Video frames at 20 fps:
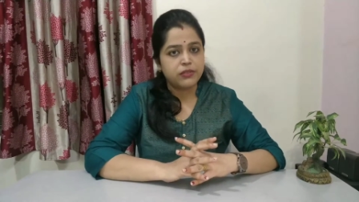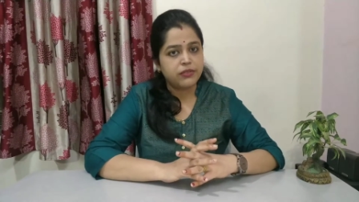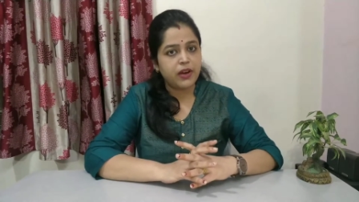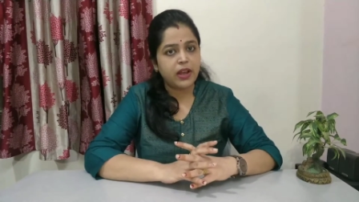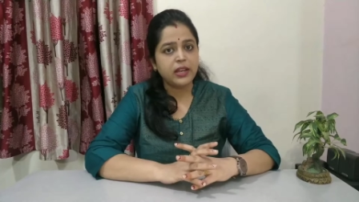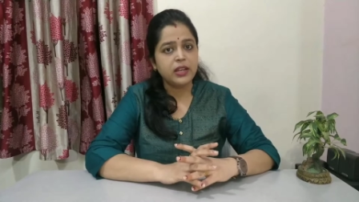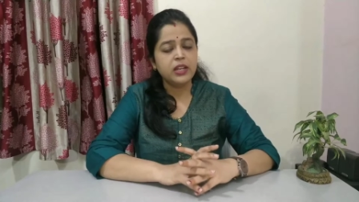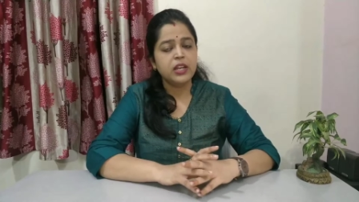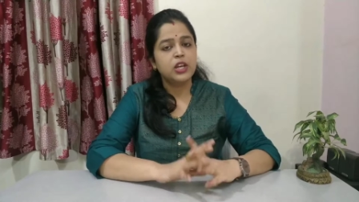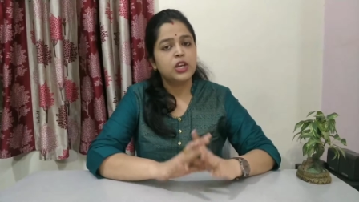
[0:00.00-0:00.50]

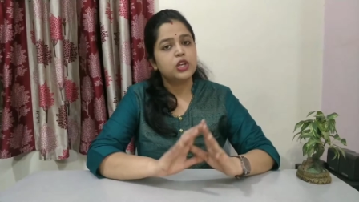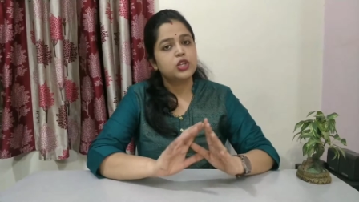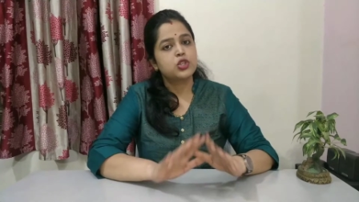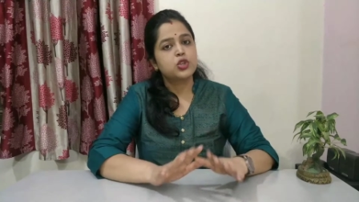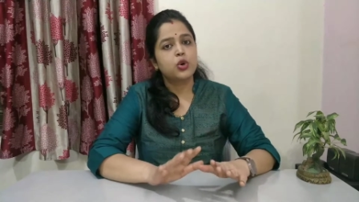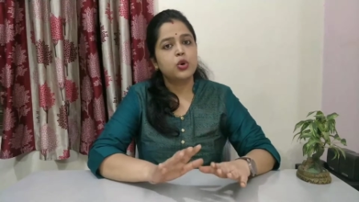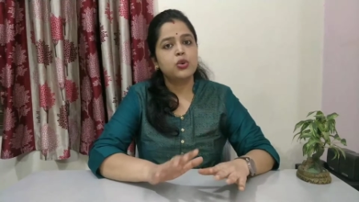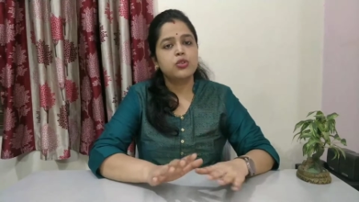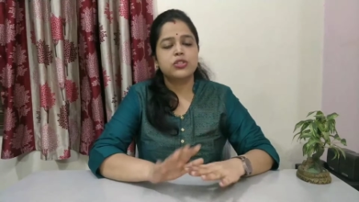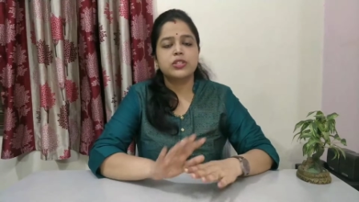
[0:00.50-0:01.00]
Fine.
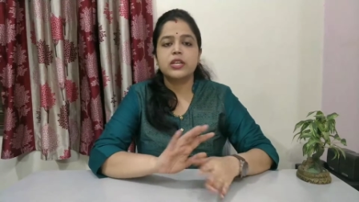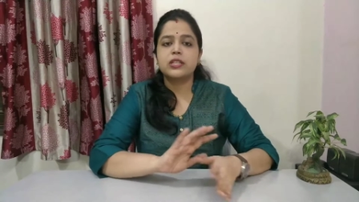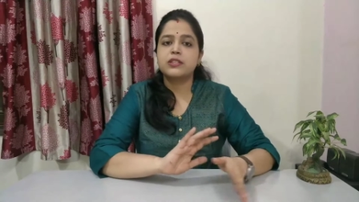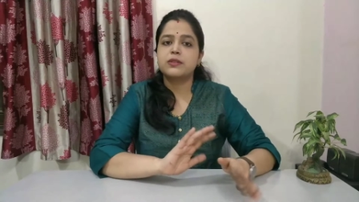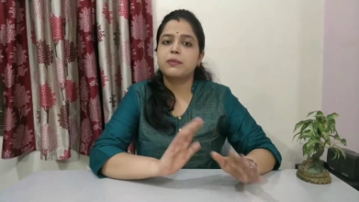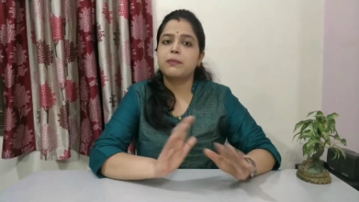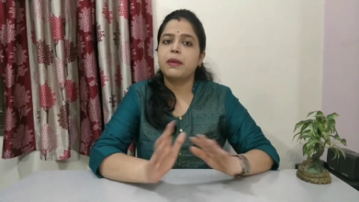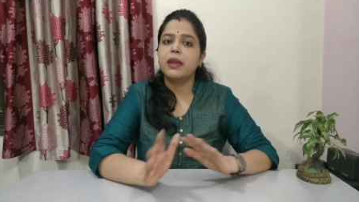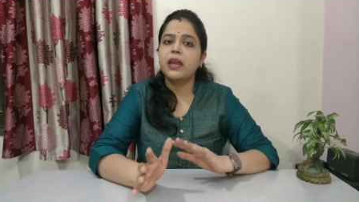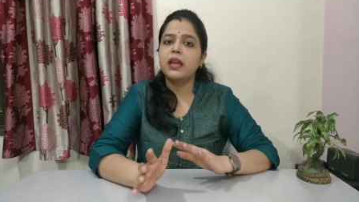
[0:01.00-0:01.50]
So
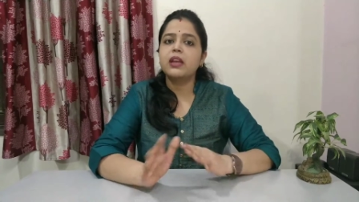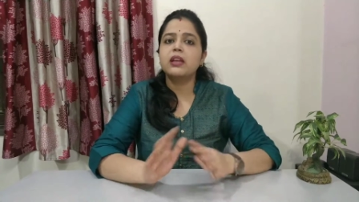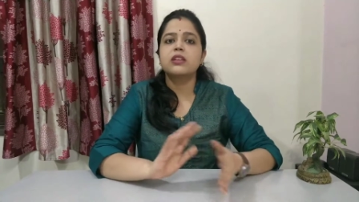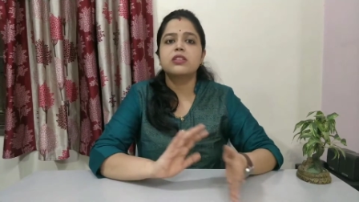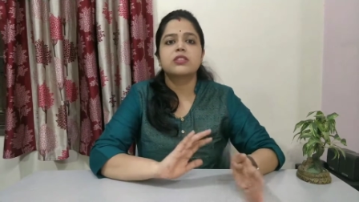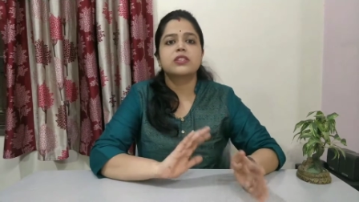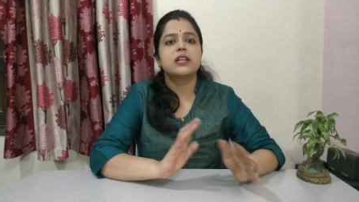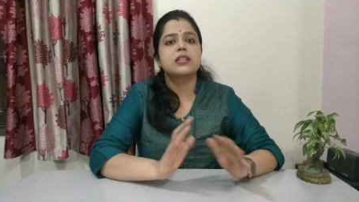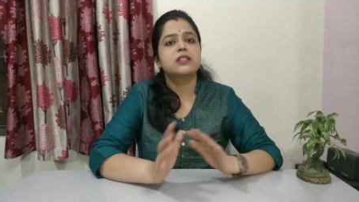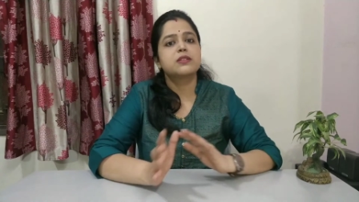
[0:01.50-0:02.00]
just
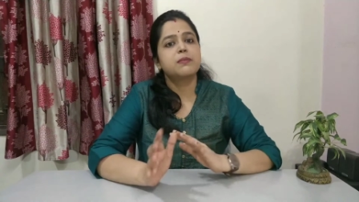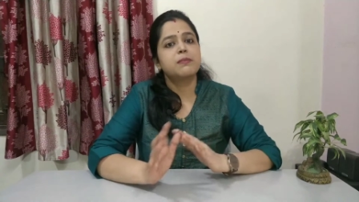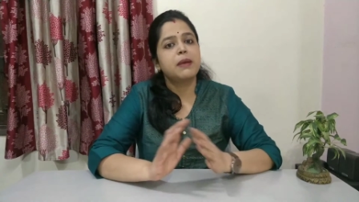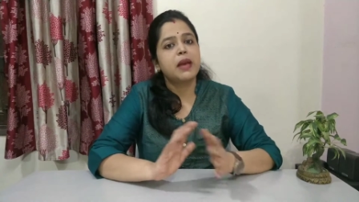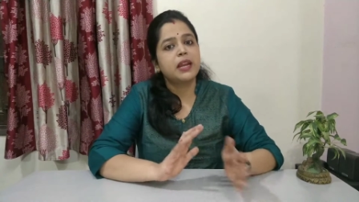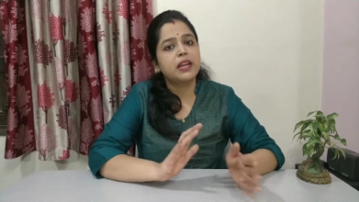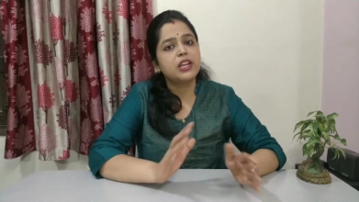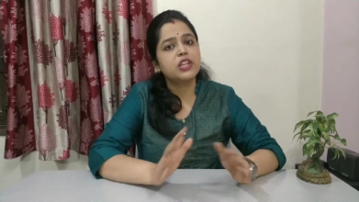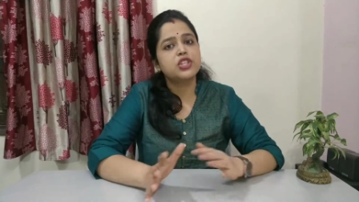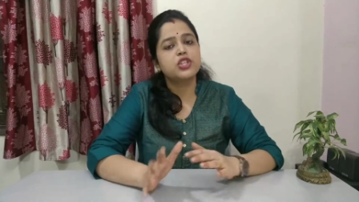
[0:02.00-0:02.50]

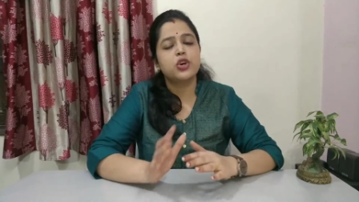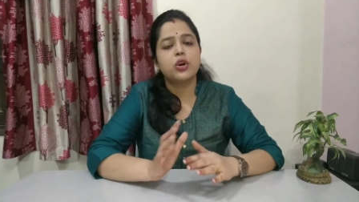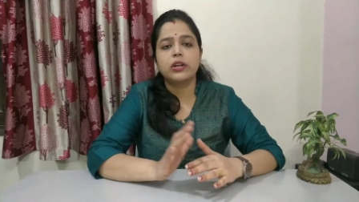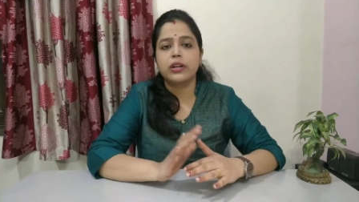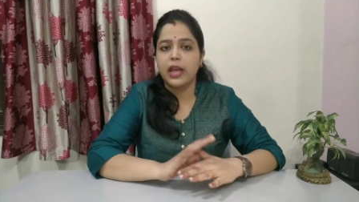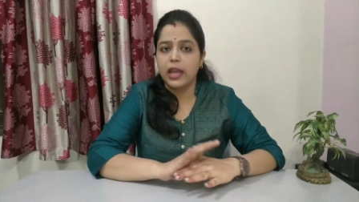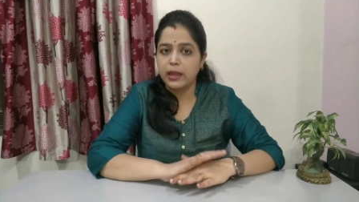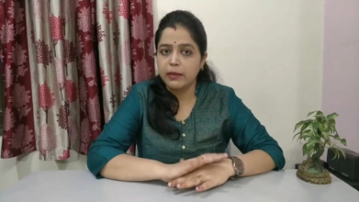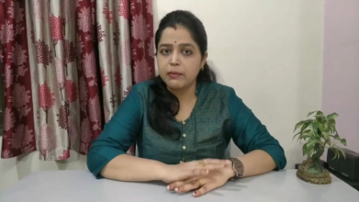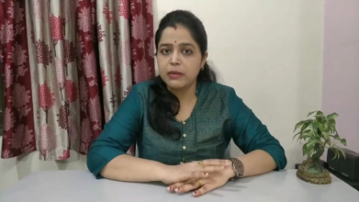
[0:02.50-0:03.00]
manage your
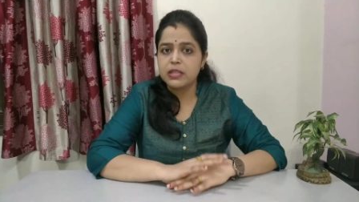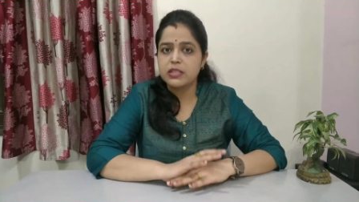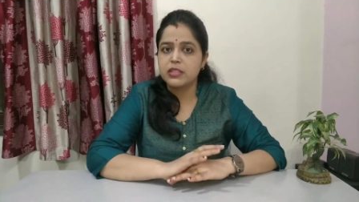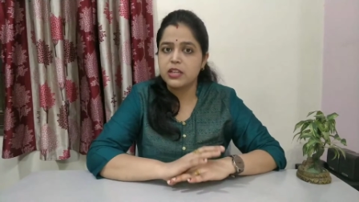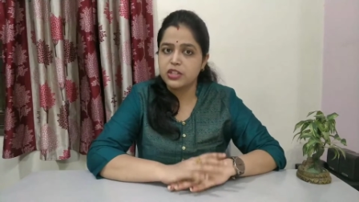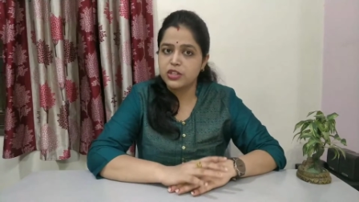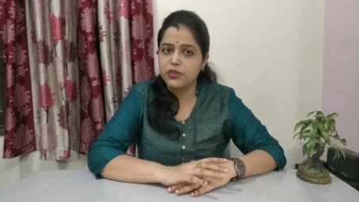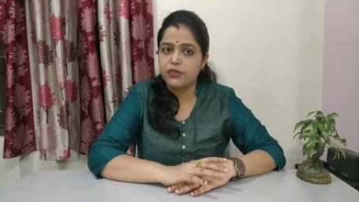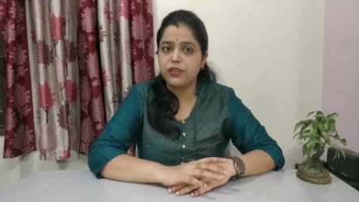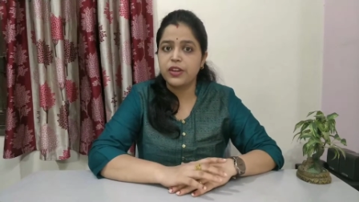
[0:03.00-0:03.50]
time in
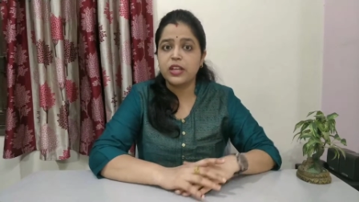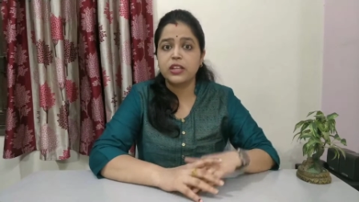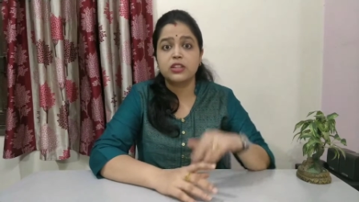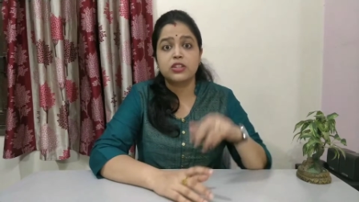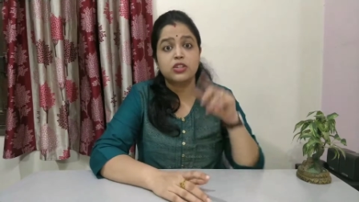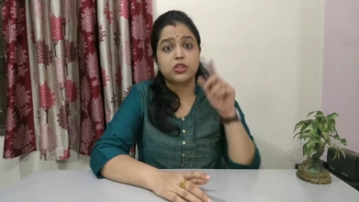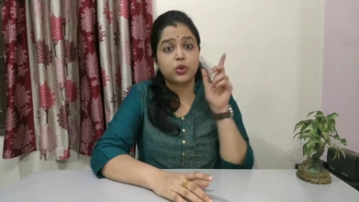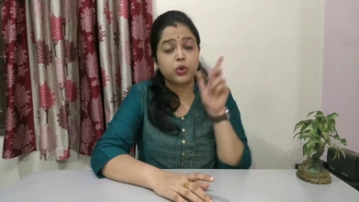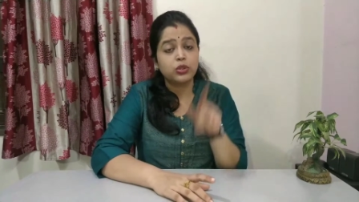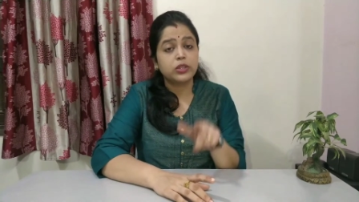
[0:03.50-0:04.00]
such a way
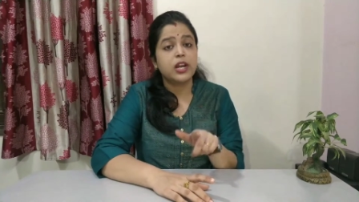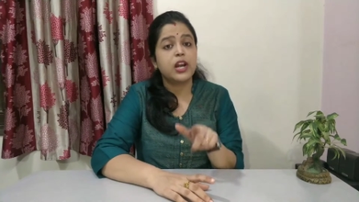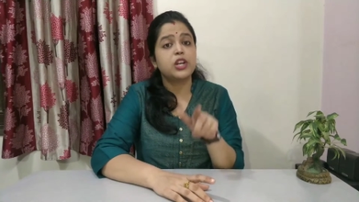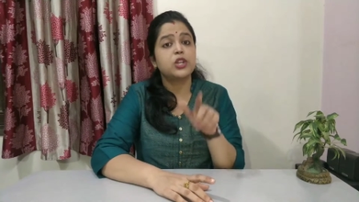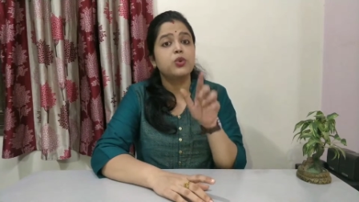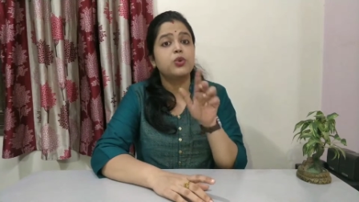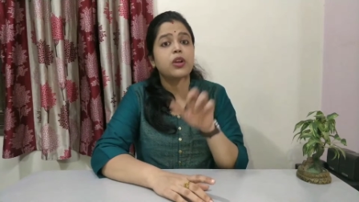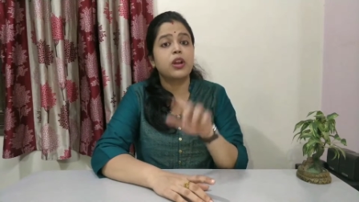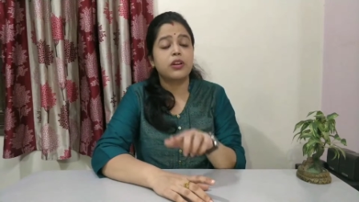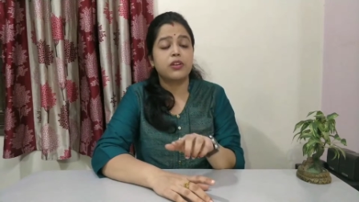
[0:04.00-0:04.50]
so
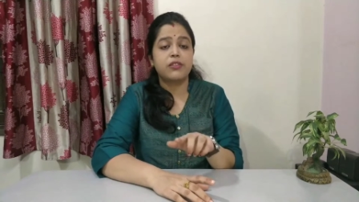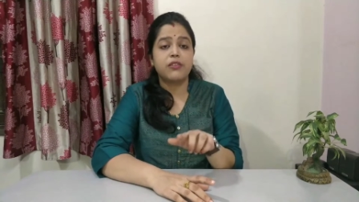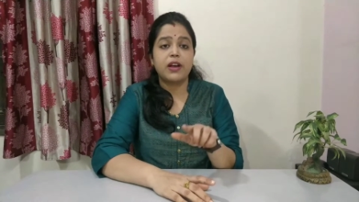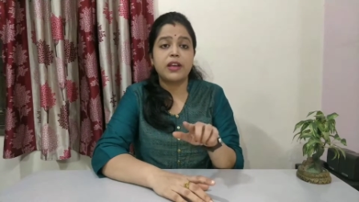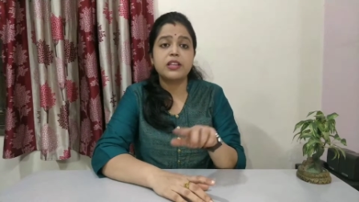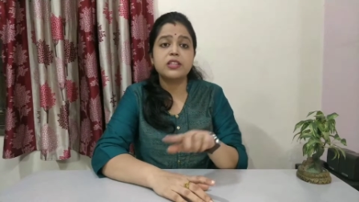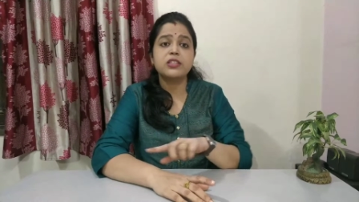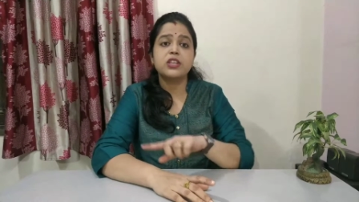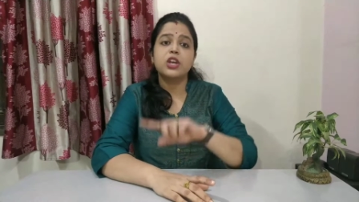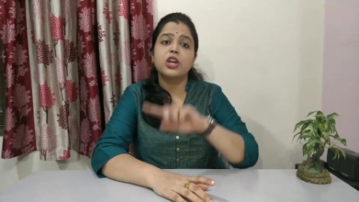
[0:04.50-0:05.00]
that you can
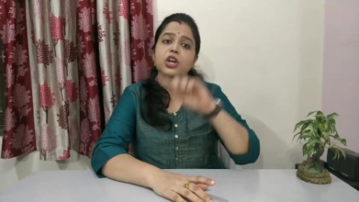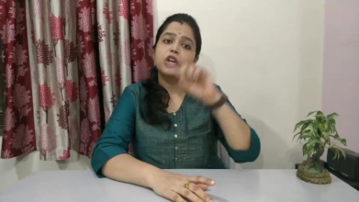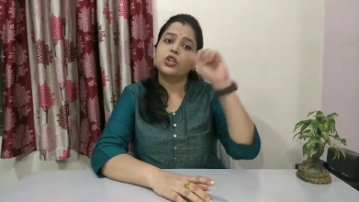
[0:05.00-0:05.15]
revise